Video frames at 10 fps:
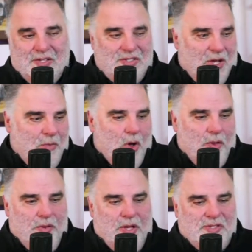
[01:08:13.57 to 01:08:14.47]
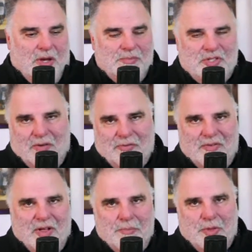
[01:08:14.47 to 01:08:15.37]
some
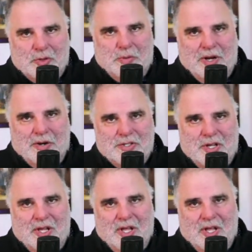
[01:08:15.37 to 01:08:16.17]
self-develop those players.